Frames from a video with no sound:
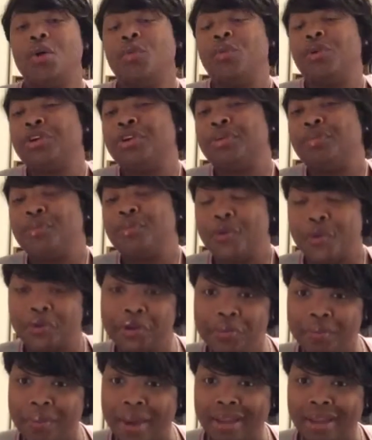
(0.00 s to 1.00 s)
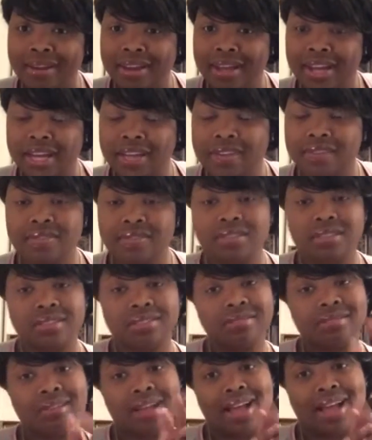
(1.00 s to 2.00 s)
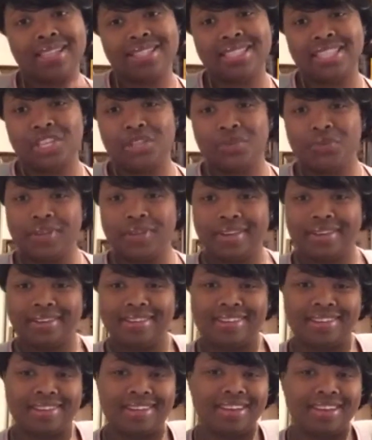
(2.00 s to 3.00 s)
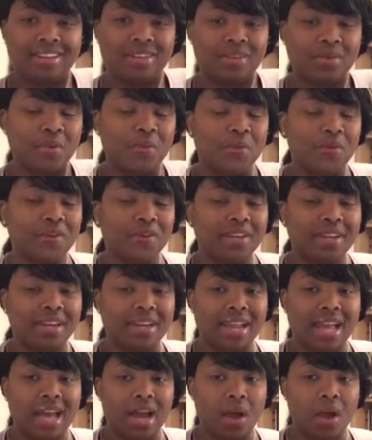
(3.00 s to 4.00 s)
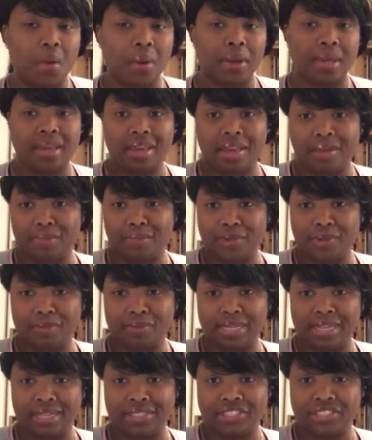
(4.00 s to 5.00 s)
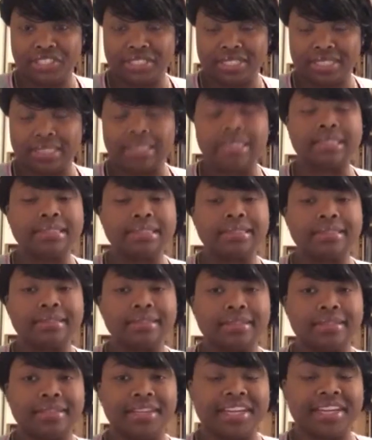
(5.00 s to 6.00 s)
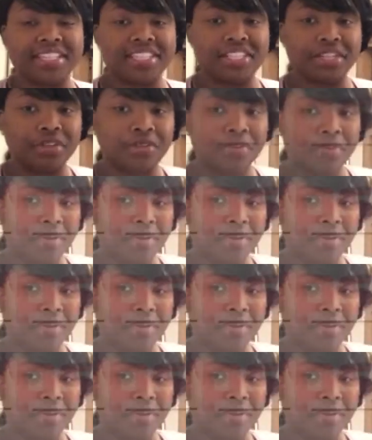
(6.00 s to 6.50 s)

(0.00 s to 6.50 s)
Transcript: Well, good morning, my loves. I see you getting it in, working it out, getting bodacious. Yeah, I see you.